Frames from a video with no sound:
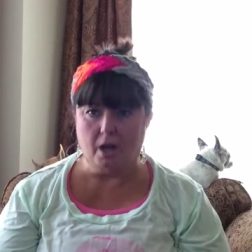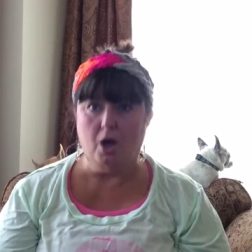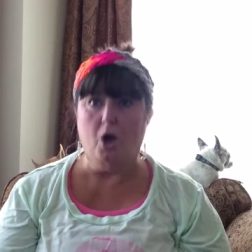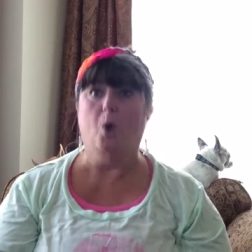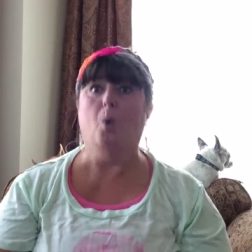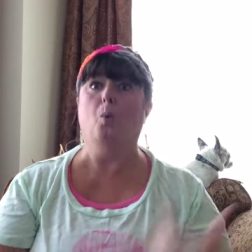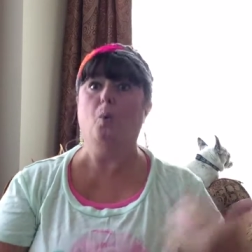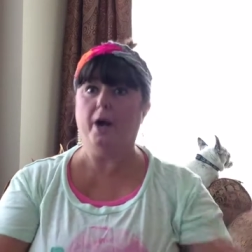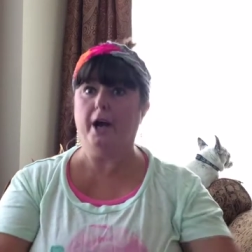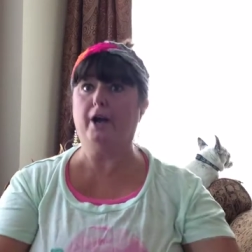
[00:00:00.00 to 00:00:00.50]

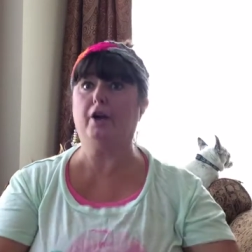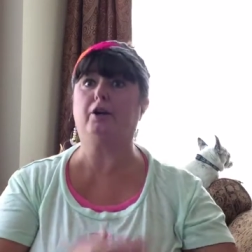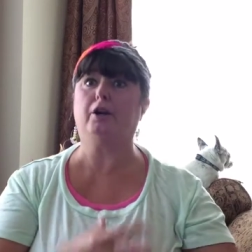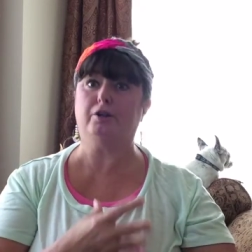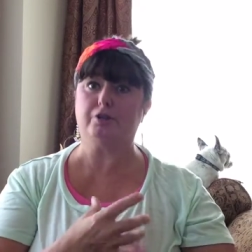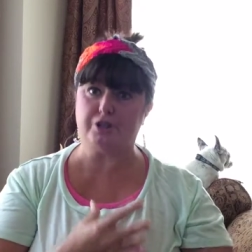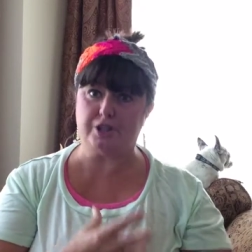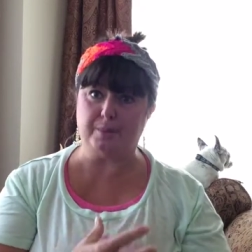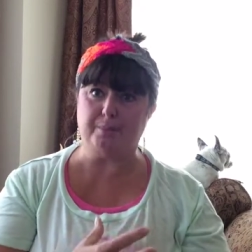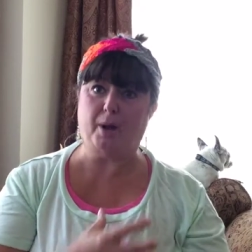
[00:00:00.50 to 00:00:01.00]
Where
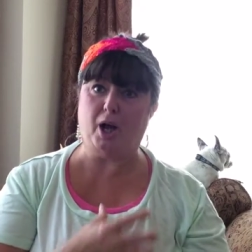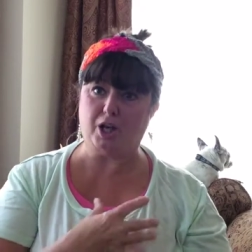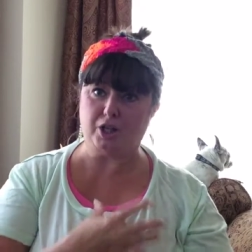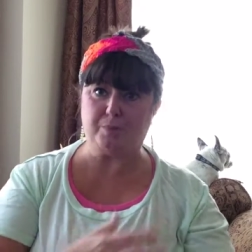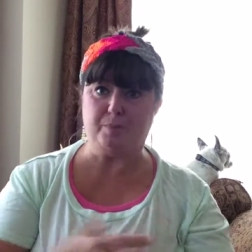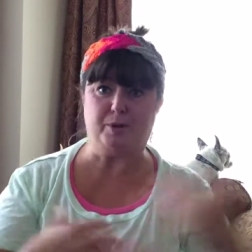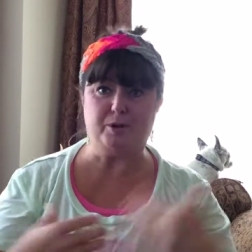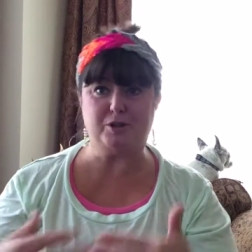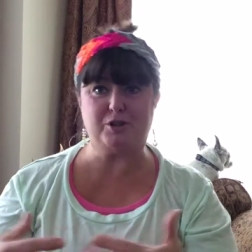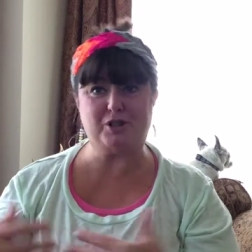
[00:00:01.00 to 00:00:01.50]
crochet, Posh
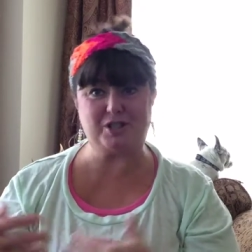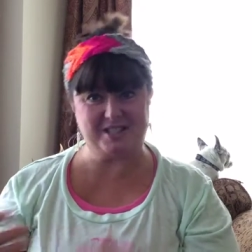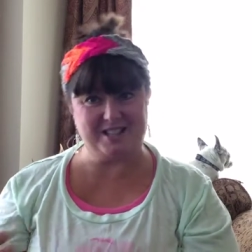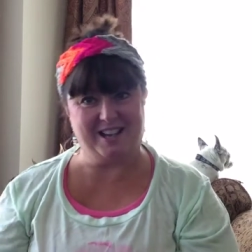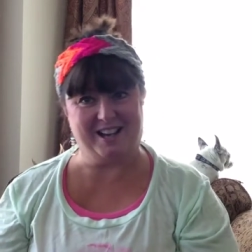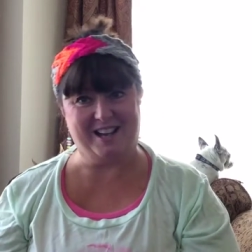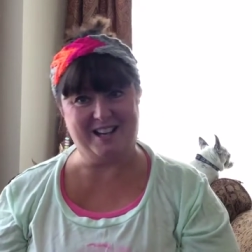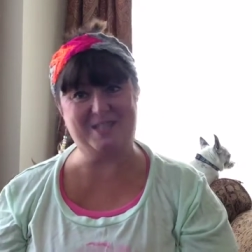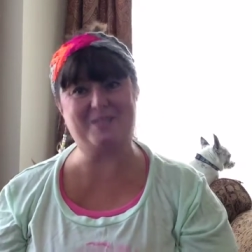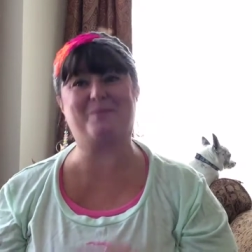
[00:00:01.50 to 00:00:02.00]
Pooch
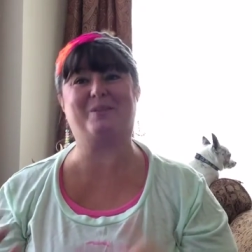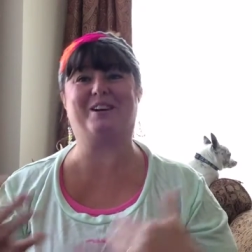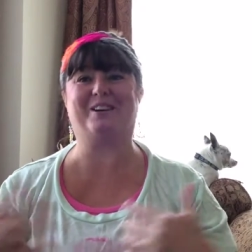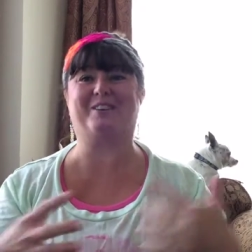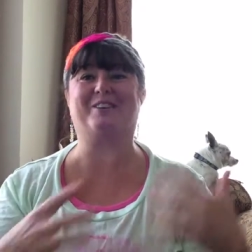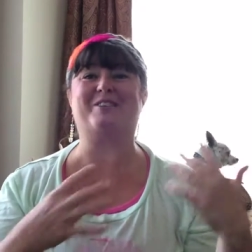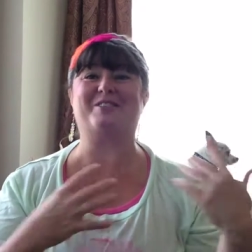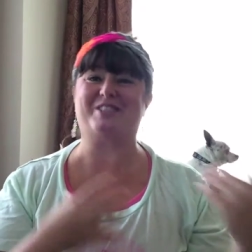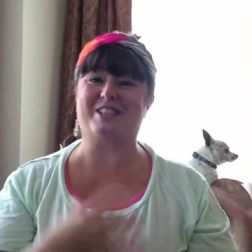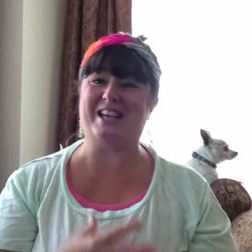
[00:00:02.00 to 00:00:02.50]
Designs, where
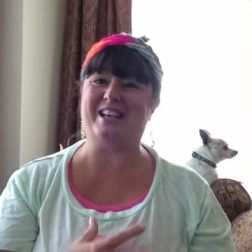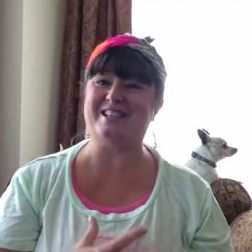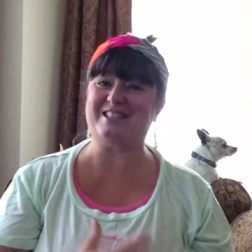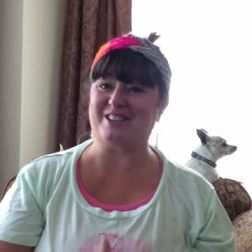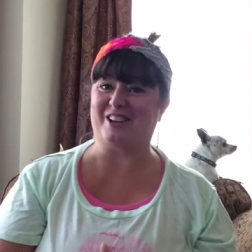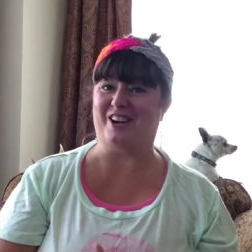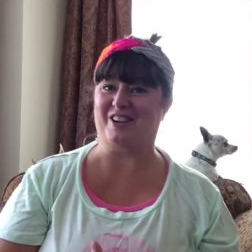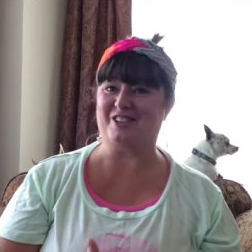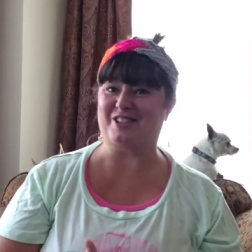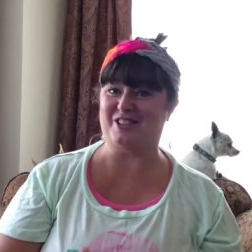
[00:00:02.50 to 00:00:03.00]
crochet has
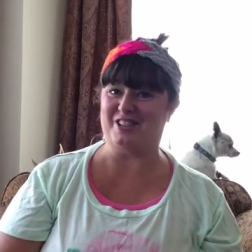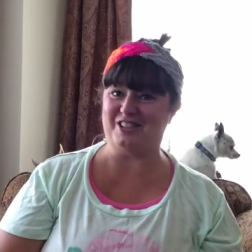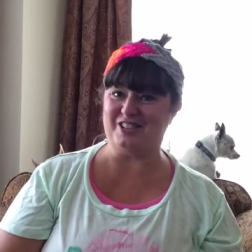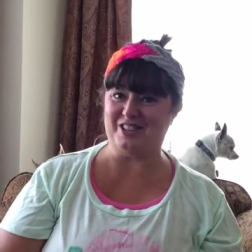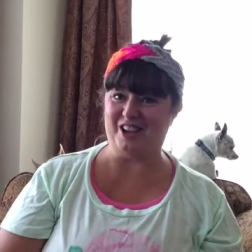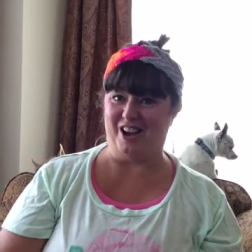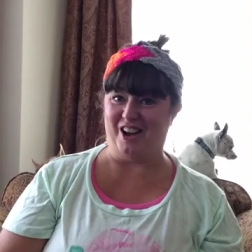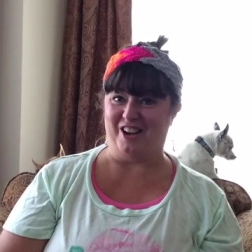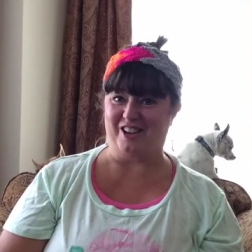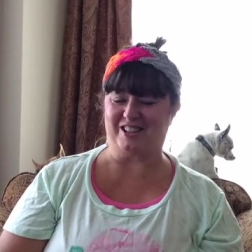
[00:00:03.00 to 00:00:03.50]
gone to the
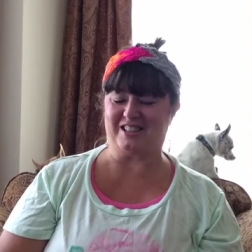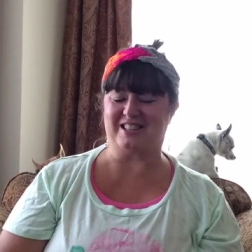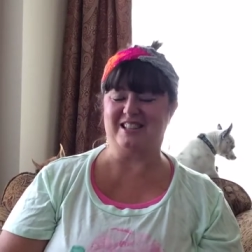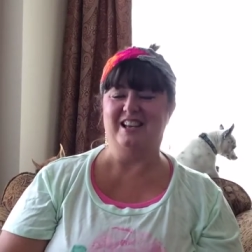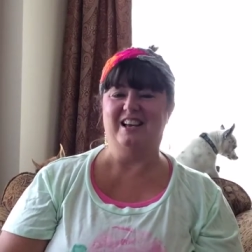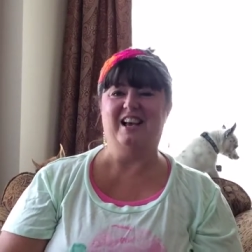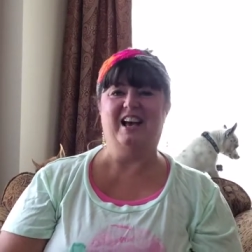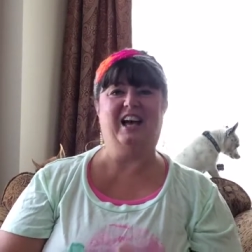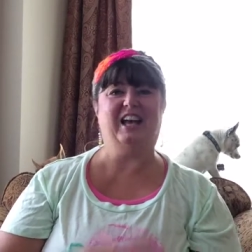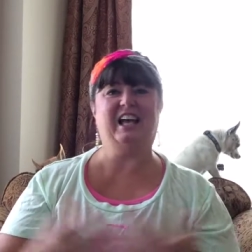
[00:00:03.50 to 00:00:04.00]
dogs.
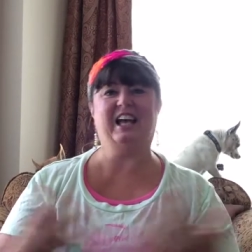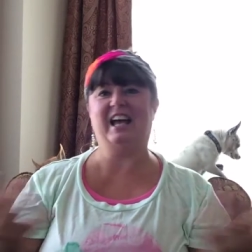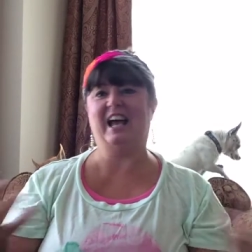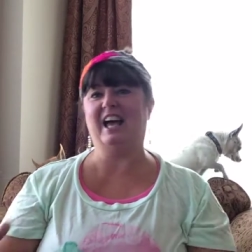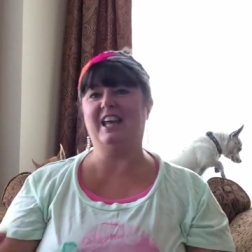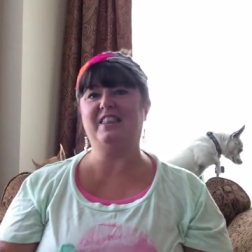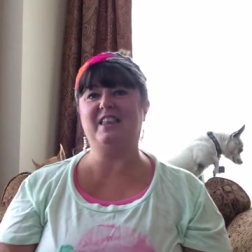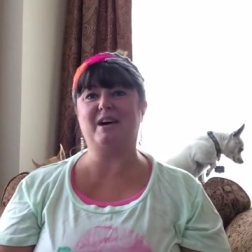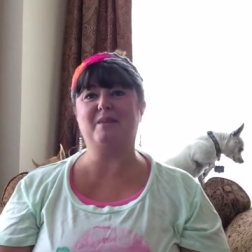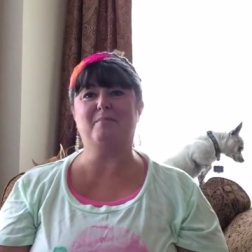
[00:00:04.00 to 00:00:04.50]
And I
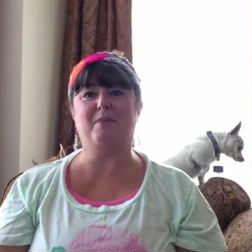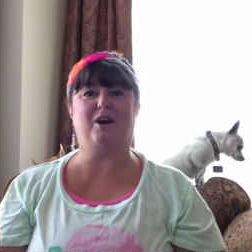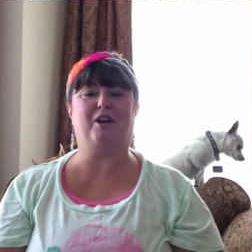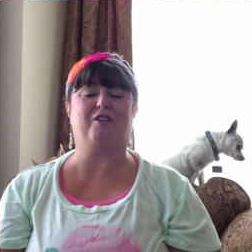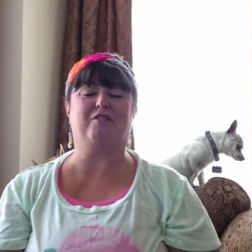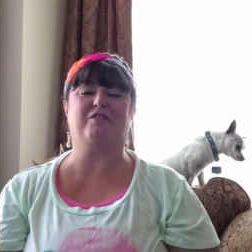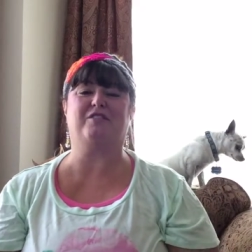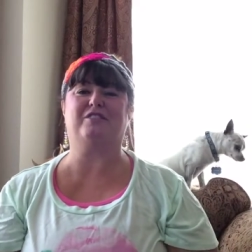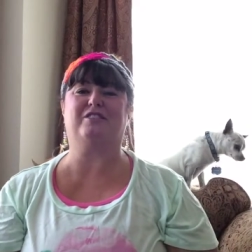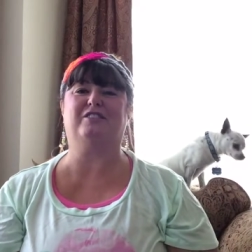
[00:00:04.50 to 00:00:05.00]
had that motto
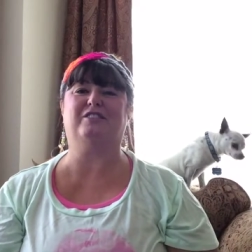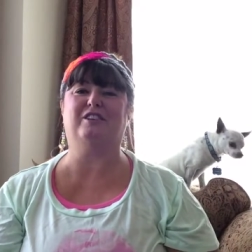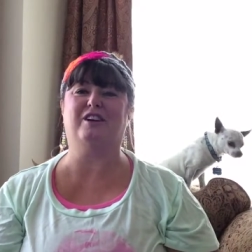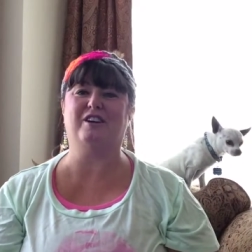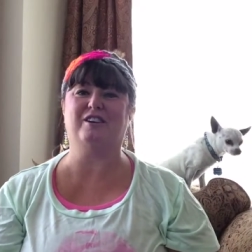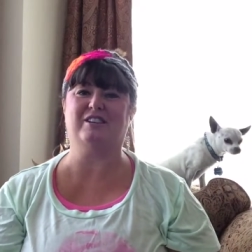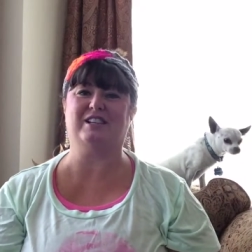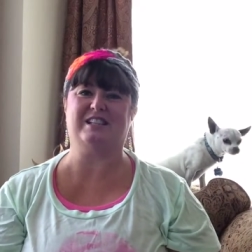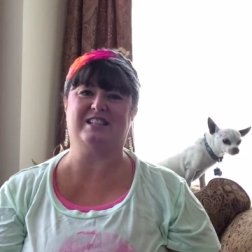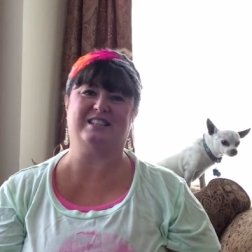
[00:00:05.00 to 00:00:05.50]
for the
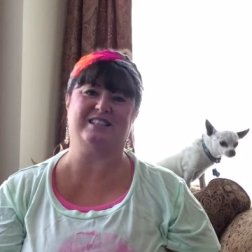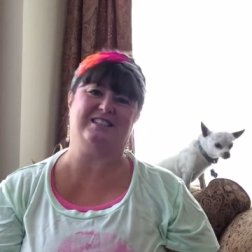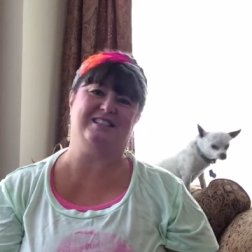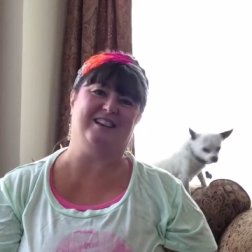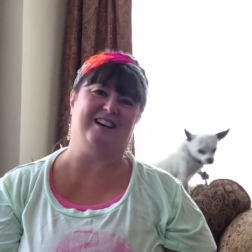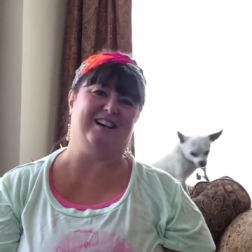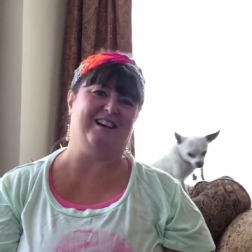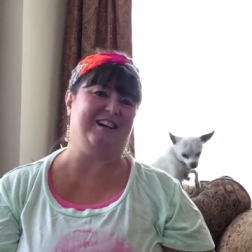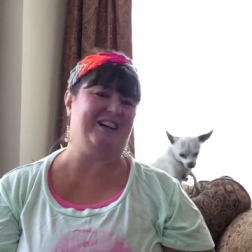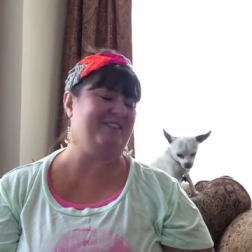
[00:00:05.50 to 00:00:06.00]
longest
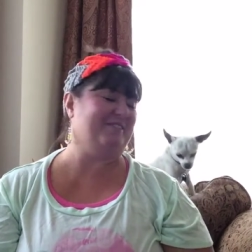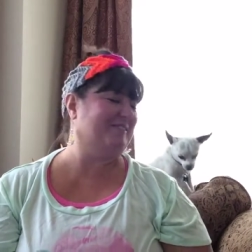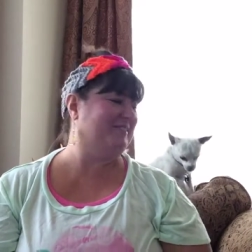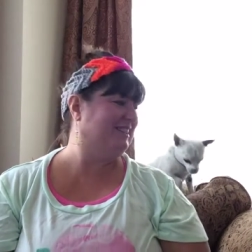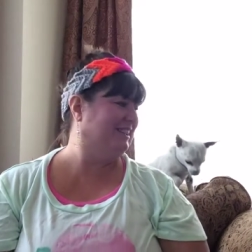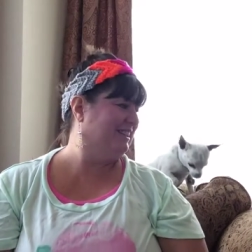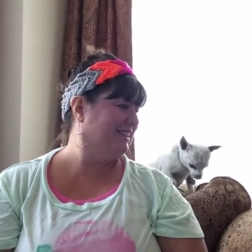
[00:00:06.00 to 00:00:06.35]
time.